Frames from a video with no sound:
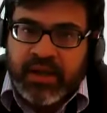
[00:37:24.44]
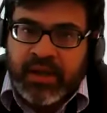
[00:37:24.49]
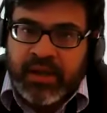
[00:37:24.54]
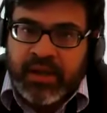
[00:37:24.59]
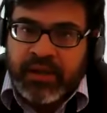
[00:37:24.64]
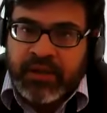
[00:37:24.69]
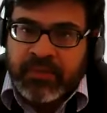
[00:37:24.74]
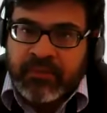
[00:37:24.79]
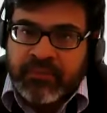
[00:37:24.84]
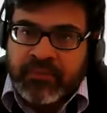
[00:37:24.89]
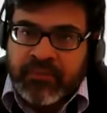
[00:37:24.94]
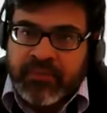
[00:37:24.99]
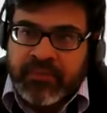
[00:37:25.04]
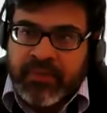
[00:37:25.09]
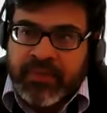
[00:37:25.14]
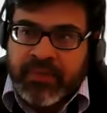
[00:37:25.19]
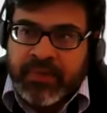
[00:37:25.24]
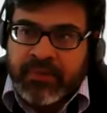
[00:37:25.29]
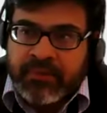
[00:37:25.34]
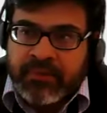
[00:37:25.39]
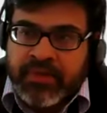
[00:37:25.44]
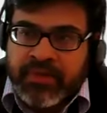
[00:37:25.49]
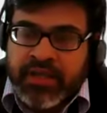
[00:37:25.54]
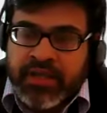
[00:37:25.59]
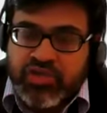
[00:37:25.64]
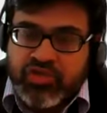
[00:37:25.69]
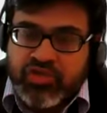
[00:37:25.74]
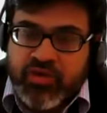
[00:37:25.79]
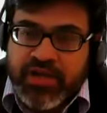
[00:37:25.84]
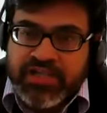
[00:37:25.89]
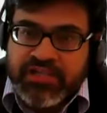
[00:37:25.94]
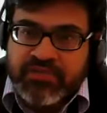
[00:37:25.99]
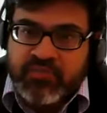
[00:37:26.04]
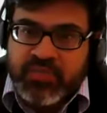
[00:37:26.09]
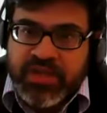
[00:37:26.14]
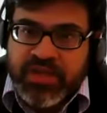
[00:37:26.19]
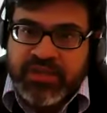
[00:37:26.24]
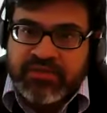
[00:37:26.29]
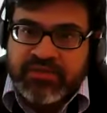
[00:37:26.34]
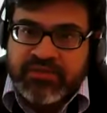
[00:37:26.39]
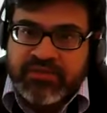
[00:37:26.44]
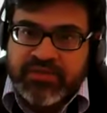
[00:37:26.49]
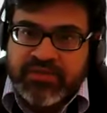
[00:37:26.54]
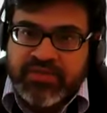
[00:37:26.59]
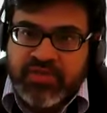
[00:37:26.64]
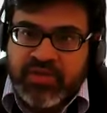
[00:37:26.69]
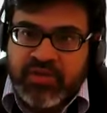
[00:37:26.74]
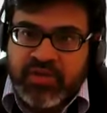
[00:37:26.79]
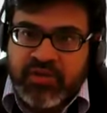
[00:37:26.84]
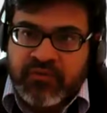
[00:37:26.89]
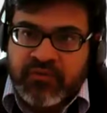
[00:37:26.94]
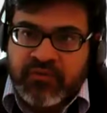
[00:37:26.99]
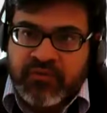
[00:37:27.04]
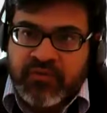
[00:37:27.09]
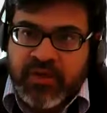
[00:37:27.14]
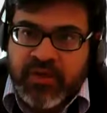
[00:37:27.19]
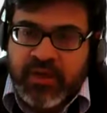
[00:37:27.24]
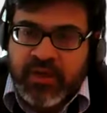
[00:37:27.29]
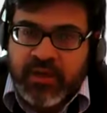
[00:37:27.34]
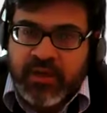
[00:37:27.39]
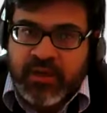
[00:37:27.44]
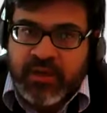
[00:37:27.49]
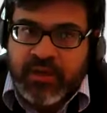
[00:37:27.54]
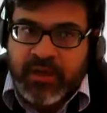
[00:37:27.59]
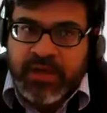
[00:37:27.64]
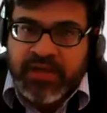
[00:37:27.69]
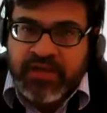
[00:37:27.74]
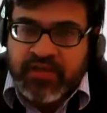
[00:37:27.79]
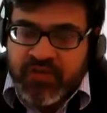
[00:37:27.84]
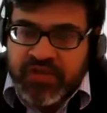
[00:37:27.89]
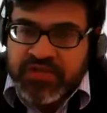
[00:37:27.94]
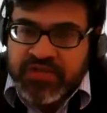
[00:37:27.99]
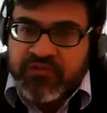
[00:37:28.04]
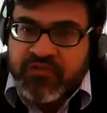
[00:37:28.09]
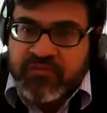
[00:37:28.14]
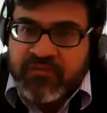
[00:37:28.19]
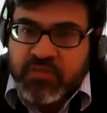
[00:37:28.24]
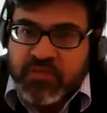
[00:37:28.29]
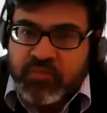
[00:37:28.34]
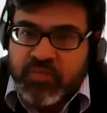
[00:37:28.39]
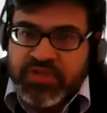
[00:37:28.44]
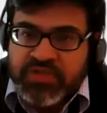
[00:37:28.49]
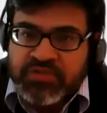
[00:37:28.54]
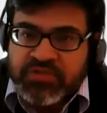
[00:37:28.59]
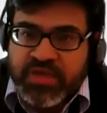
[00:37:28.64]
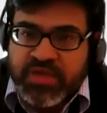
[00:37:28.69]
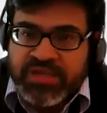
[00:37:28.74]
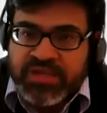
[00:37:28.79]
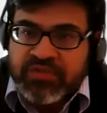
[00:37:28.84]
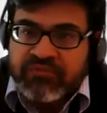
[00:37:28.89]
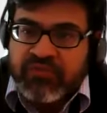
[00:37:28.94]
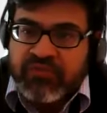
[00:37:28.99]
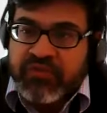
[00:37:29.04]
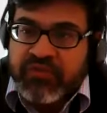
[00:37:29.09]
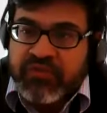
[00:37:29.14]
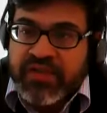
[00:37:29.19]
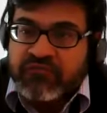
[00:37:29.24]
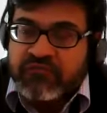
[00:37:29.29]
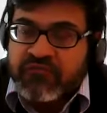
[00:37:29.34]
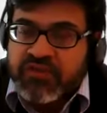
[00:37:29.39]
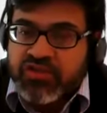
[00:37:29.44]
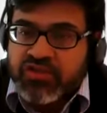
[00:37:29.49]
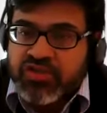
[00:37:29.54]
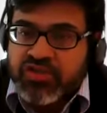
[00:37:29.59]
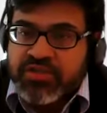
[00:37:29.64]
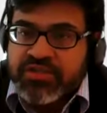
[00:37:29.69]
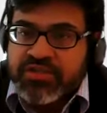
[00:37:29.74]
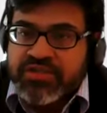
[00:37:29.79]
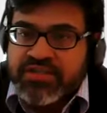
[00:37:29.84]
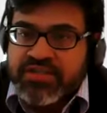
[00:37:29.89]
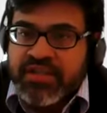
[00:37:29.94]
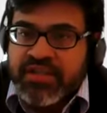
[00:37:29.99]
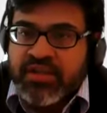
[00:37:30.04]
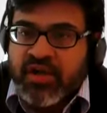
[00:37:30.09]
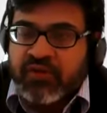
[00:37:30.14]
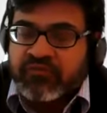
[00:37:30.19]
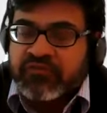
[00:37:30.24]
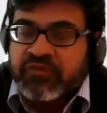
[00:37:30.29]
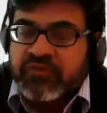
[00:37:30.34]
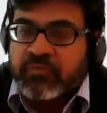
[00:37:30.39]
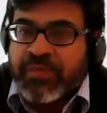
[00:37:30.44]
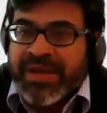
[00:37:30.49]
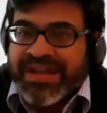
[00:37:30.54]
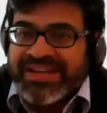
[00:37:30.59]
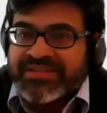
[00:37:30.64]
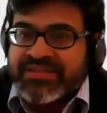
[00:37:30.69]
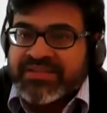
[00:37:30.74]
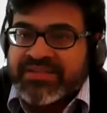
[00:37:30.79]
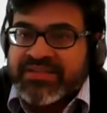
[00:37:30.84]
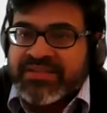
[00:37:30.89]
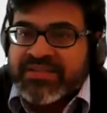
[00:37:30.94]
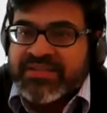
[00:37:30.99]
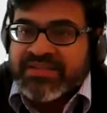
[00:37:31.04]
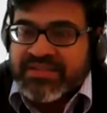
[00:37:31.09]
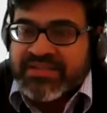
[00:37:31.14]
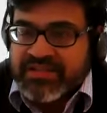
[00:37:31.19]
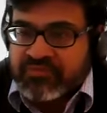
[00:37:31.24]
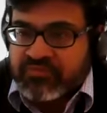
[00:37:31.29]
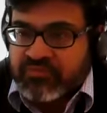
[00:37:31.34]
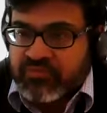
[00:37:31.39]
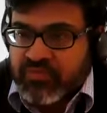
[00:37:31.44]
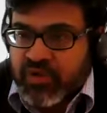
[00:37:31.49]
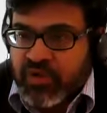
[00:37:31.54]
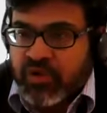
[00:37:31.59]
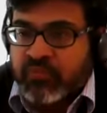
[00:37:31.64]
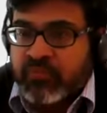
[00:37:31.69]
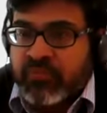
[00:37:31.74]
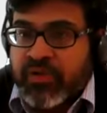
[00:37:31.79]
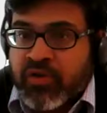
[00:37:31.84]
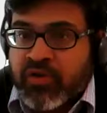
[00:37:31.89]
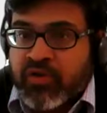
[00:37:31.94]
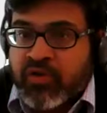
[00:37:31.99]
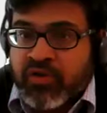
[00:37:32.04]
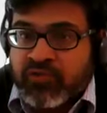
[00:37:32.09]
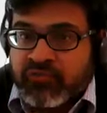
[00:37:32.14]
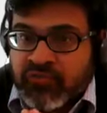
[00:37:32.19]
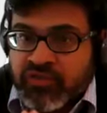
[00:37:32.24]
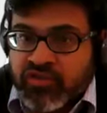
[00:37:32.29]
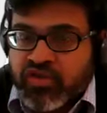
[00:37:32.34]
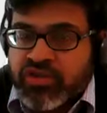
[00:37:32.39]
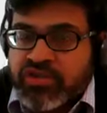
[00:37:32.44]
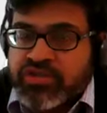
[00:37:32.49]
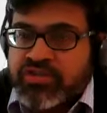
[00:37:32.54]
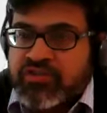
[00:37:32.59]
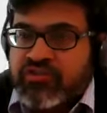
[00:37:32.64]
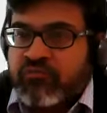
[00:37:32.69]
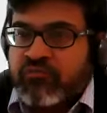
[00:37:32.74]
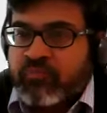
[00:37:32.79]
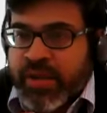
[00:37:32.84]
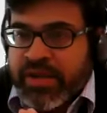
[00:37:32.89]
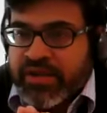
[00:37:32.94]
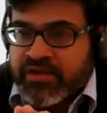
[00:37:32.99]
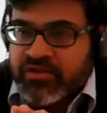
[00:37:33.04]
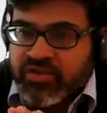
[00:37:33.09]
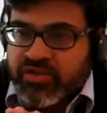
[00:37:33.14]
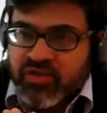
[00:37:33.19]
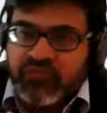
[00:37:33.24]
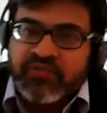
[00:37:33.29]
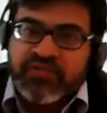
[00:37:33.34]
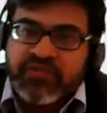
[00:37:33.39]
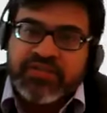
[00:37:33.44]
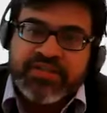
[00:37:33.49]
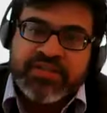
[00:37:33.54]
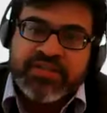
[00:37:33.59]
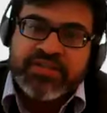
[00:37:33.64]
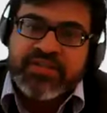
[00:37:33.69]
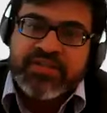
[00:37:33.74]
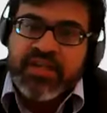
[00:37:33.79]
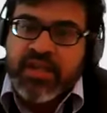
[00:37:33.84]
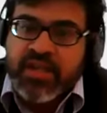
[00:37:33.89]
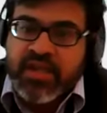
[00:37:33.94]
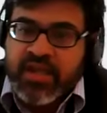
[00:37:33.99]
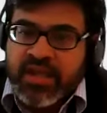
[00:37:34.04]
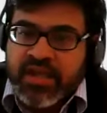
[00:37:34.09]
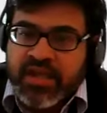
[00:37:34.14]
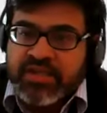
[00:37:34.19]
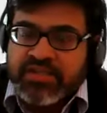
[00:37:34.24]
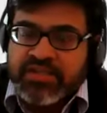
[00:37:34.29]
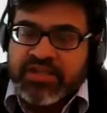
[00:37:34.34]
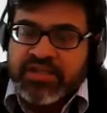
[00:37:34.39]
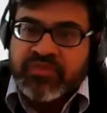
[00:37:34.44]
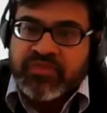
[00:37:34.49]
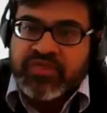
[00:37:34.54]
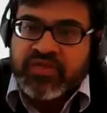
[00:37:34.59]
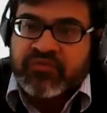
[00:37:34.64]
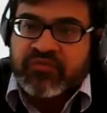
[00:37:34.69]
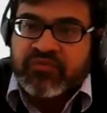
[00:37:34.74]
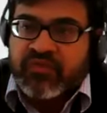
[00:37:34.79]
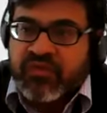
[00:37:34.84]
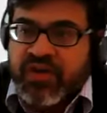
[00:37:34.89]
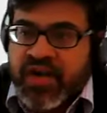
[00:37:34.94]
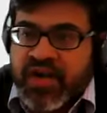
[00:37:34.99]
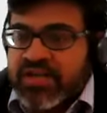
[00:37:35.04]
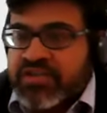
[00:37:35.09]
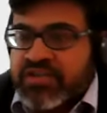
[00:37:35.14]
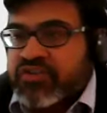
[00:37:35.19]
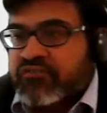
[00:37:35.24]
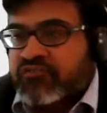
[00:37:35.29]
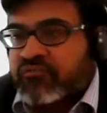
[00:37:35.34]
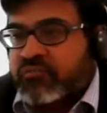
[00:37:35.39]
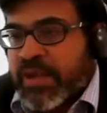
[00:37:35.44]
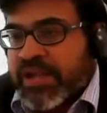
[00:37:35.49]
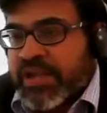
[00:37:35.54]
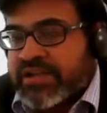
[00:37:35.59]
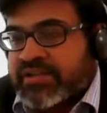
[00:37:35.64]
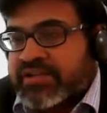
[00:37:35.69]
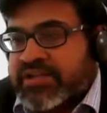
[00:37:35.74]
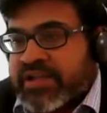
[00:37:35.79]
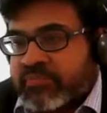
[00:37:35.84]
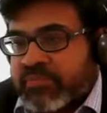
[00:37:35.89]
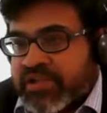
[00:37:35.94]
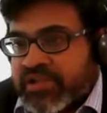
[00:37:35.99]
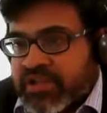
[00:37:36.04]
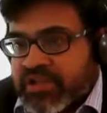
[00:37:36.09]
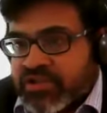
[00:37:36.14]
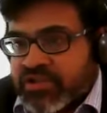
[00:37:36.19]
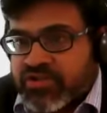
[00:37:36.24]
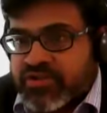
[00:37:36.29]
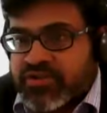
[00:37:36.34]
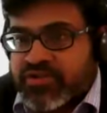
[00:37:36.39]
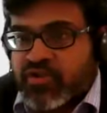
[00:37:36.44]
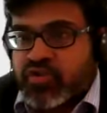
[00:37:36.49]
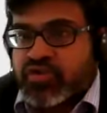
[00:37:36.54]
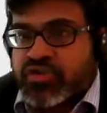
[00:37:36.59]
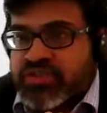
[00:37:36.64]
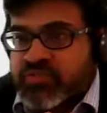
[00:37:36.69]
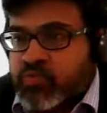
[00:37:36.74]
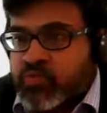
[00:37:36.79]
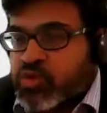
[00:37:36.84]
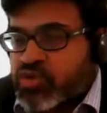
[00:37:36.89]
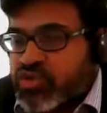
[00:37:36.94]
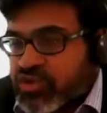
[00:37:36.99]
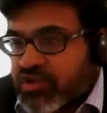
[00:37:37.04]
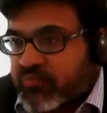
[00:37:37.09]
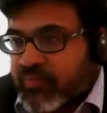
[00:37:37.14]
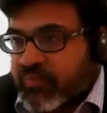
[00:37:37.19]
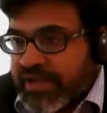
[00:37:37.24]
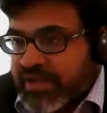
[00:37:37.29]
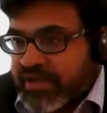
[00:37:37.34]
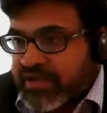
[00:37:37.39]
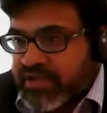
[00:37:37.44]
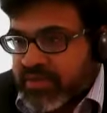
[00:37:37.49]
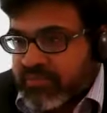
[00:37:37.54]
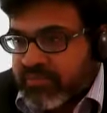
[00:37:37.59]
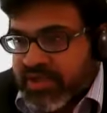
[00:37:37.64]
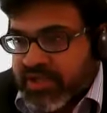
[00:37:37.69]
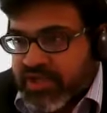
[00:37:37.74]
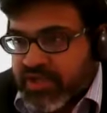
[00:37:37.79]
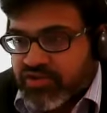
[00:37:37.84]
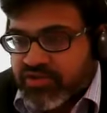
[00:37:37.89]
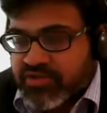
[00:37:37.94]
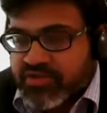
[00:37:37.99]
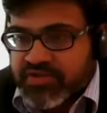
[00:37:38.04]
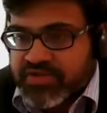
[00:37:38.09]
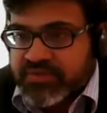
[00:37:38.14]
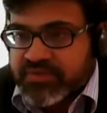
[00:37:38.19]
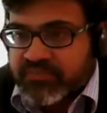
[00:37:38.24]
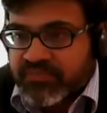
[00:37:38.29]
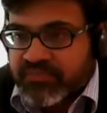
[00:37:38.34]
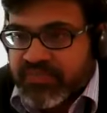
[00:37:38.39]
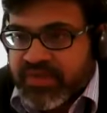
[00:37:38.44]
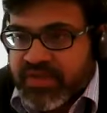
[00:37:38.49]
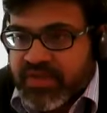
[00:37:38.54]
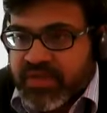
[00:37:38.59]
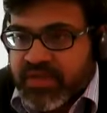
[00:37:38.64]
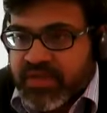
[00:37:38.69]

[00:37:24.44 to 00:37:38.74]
the issue has been sort of addressed from the perspective of efficiency of the patent system or efficiency of patent offices in terms of grant of patent applications or disposal of patent applications.